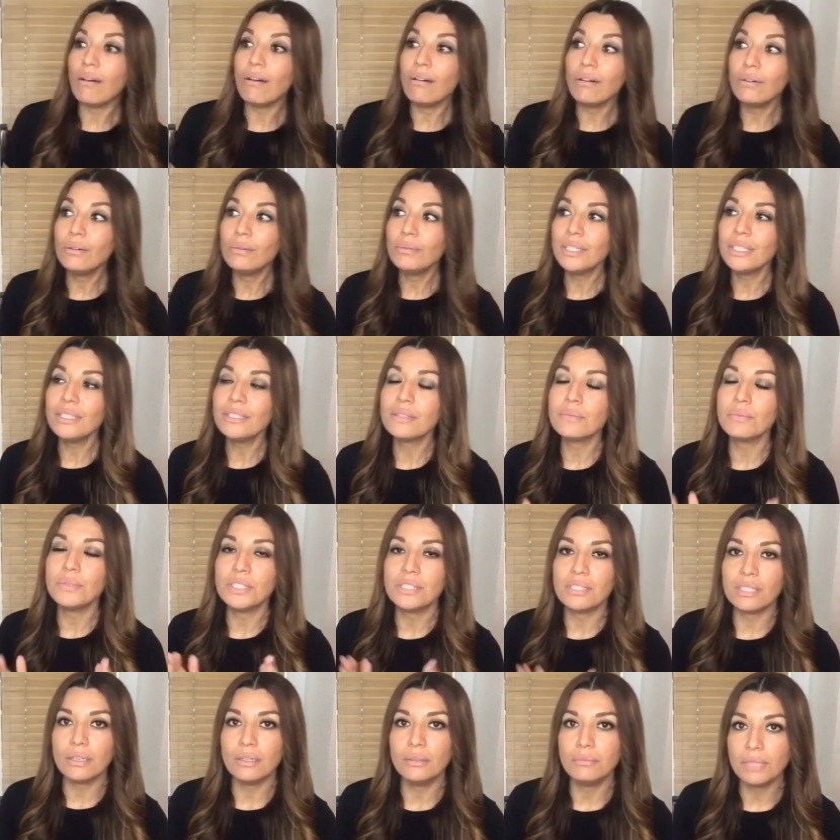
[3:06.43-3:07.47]
always would
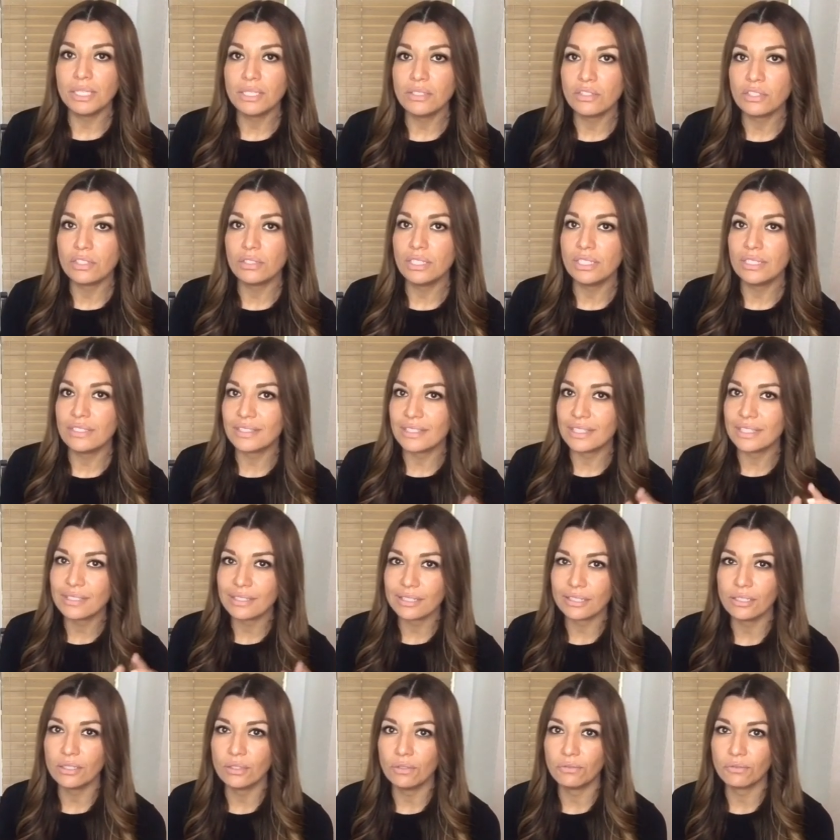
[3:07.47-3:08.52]
tell my students this
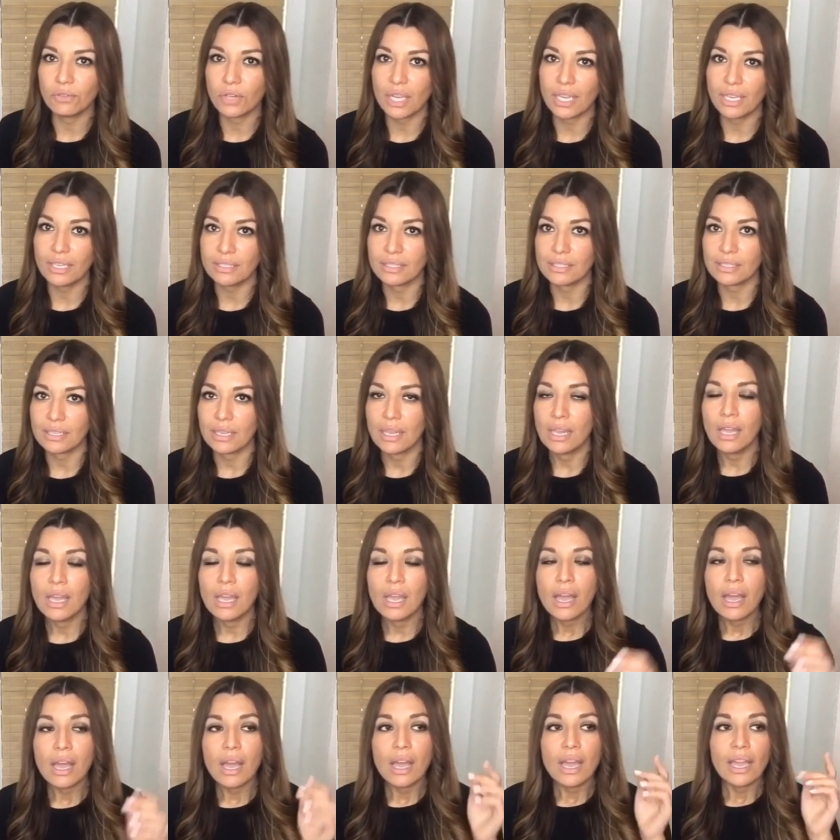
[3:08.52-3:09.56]
little phrase.
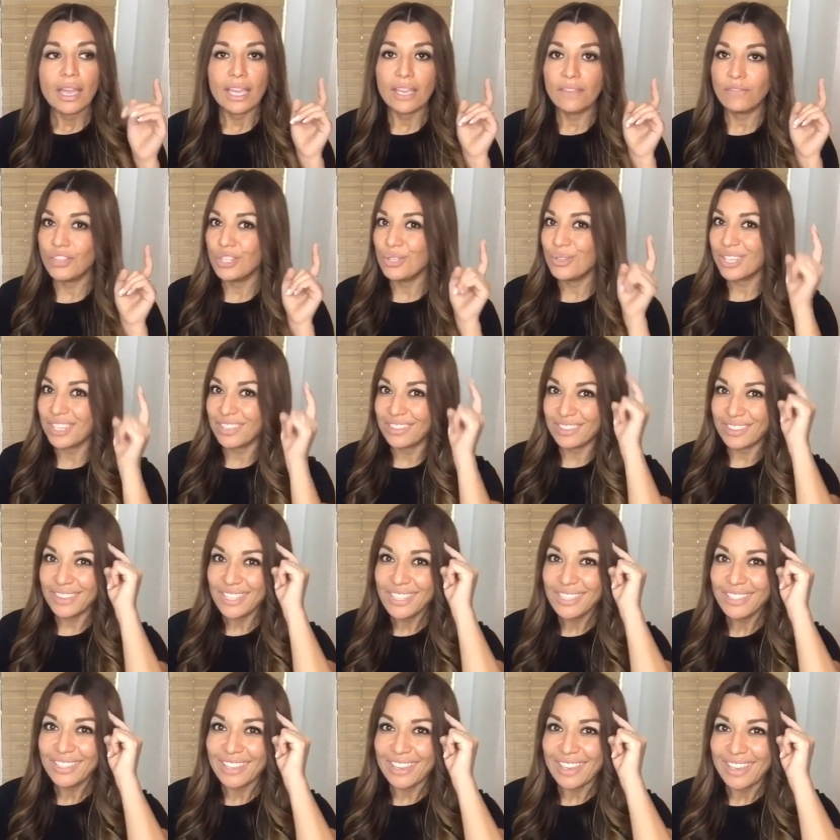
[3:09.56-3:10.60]
If you can
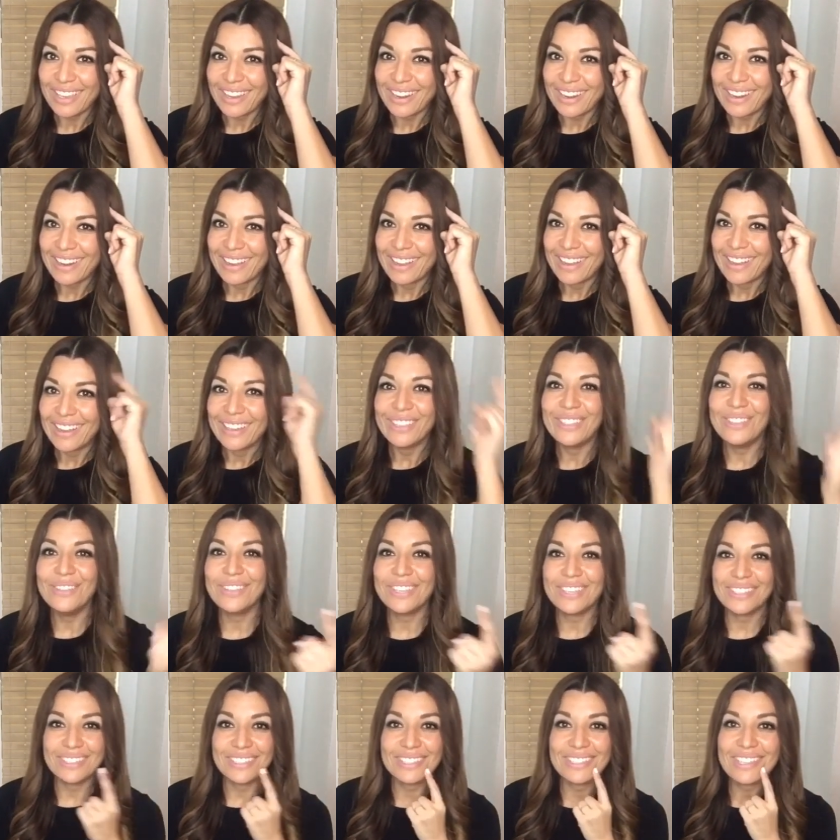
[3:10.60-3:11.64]
think it, you
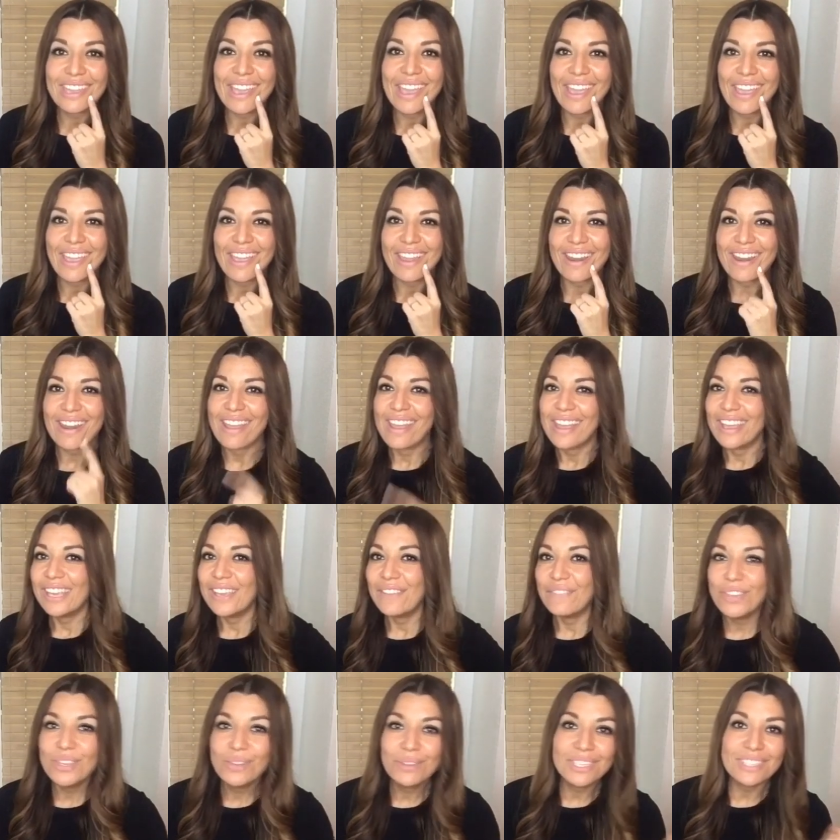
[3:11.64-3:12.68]
can say it.
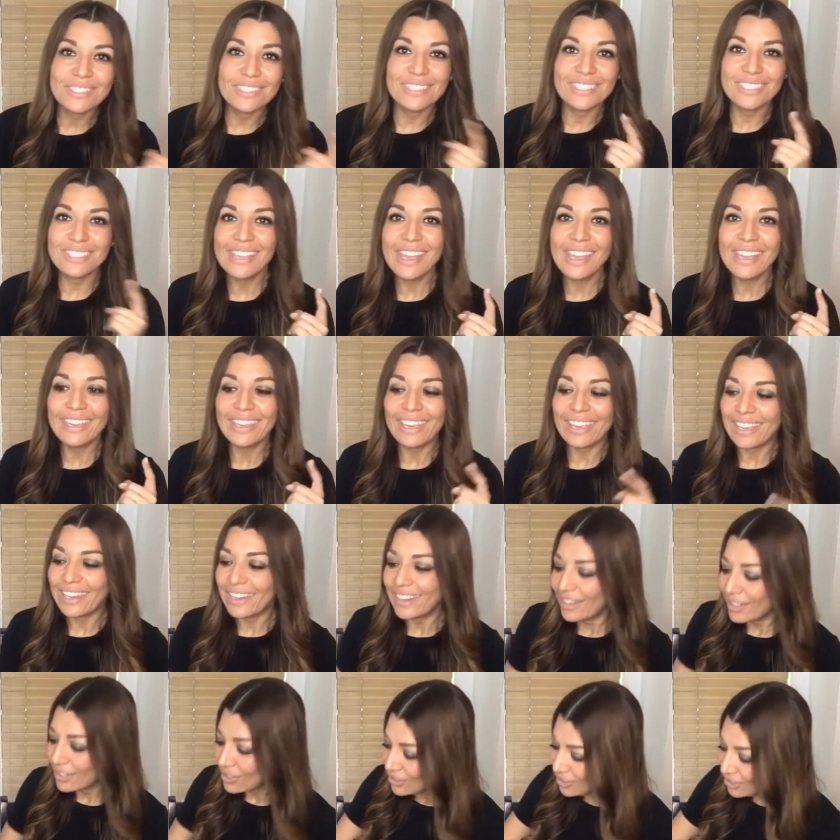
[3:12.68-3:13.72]
If you can say it,
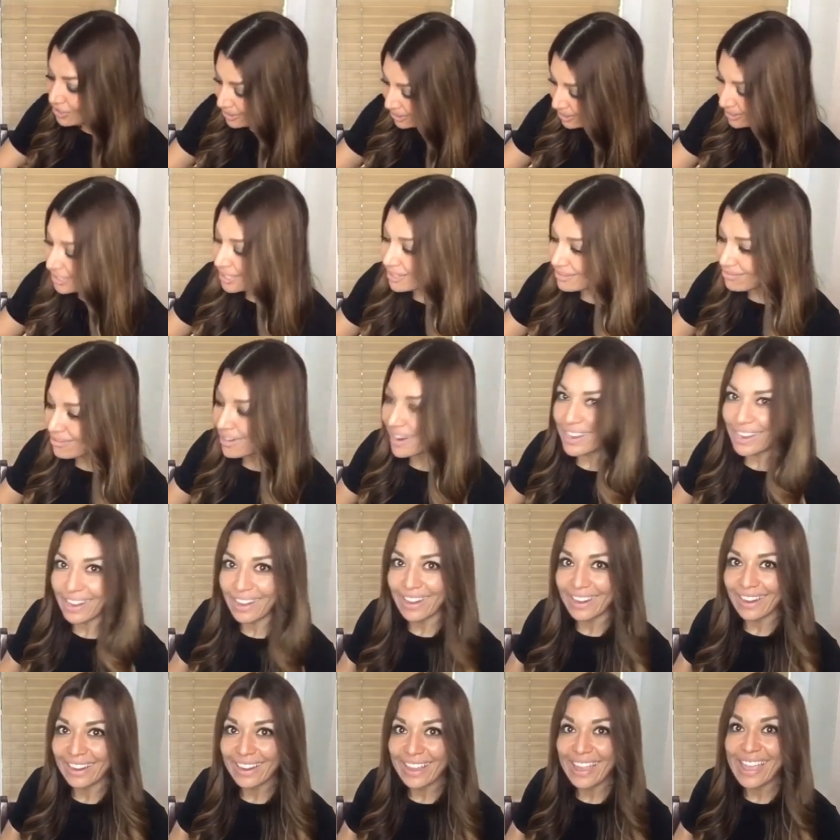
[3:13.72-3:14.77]
you can write
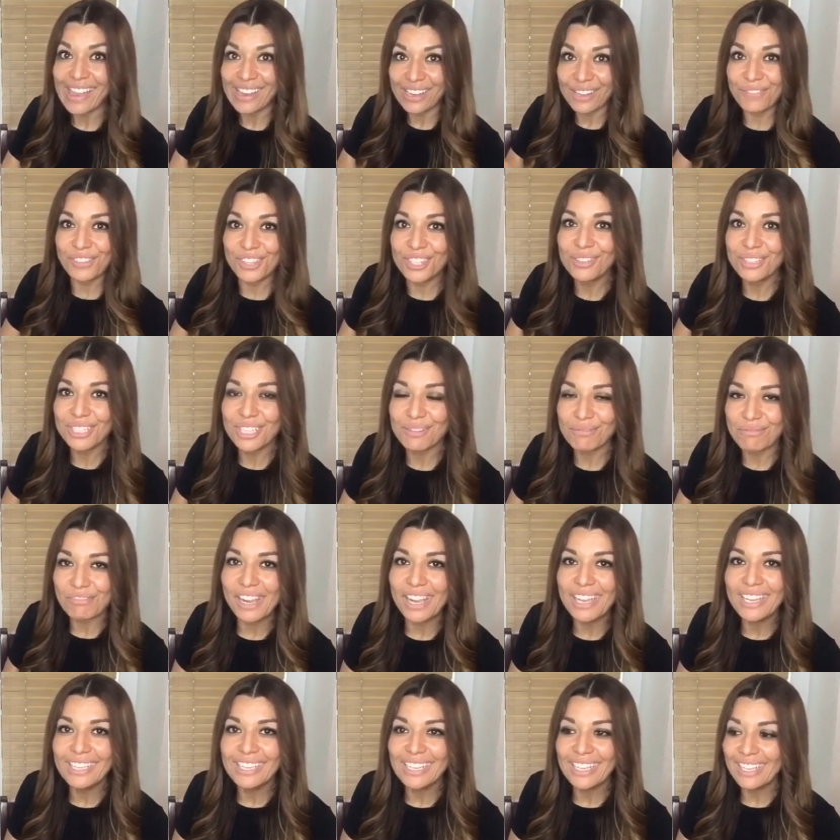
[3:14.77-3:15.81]
it. And if you can
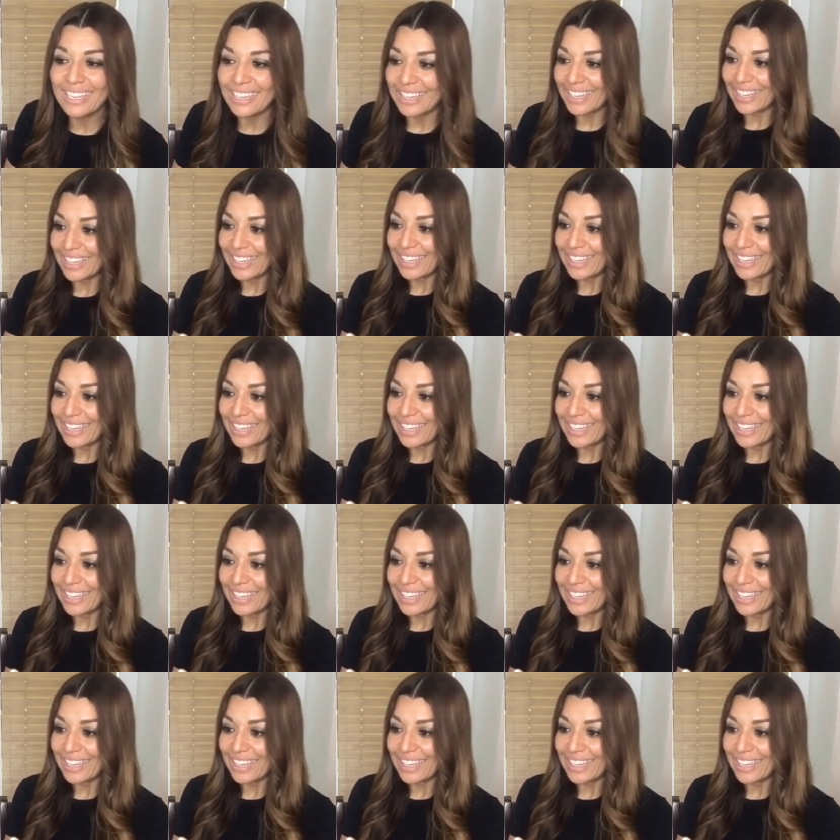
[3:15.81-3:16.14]
write it,